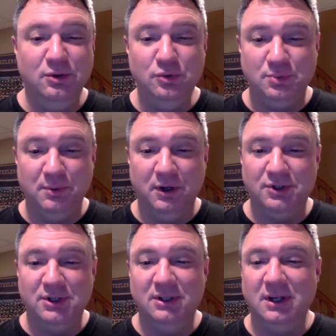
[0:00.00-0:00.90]
huge
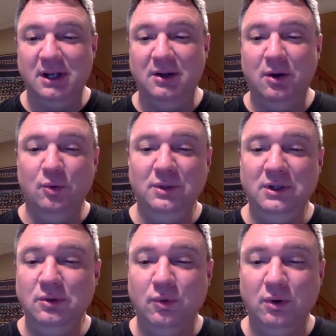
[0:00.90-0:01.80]
margin, and only
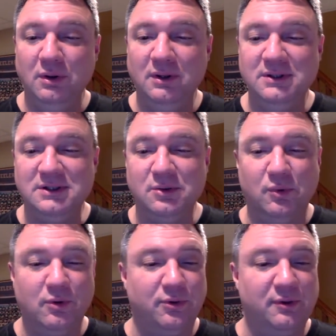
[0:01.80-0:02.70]
New Orleans is in
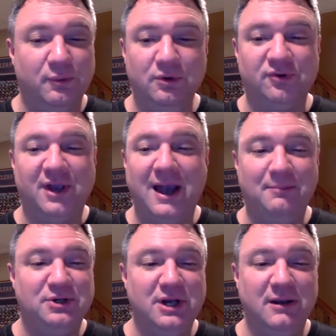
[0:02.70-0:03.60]
worst cap
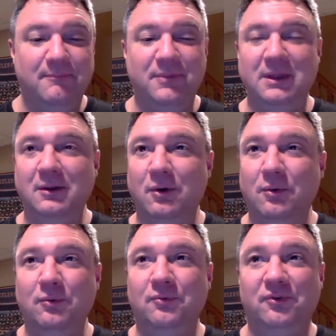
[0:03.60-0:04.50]
shape in the
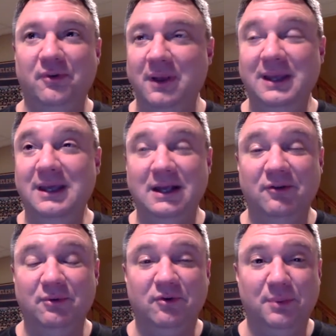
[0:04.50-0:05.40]
whole league
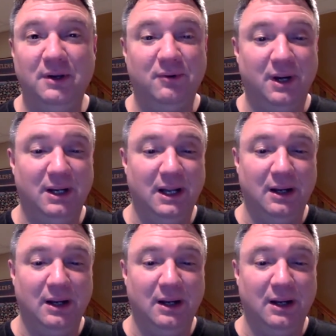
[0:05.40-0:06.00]
as we speak right